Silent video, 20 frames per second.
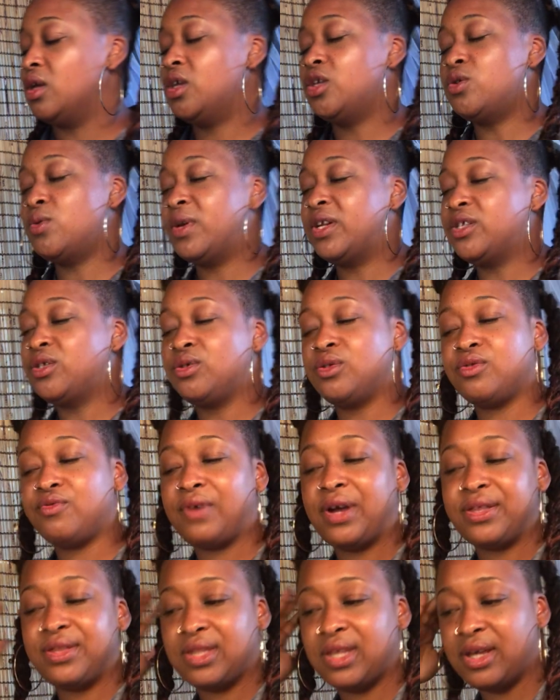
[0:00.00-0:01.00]
You want to do the
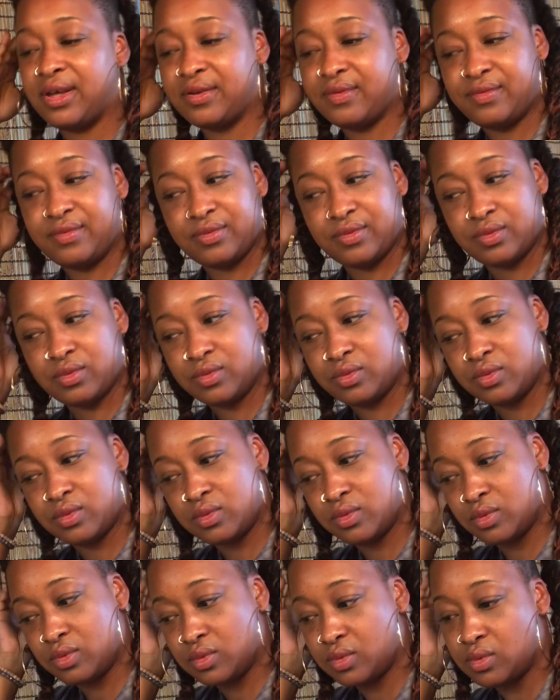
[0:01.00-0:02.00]
right thing.
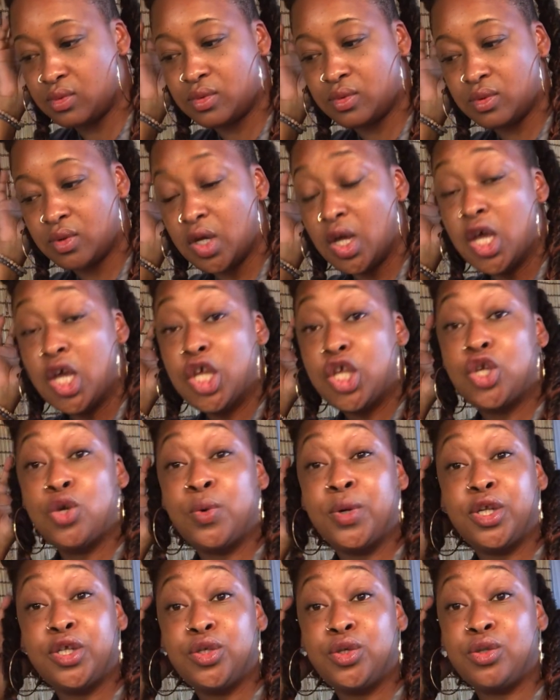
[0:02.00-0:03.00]

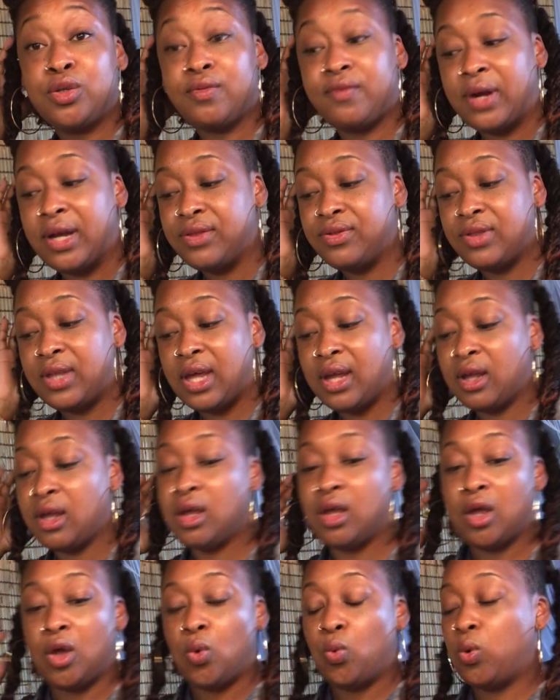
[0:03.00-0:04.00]
You want to do the right thing?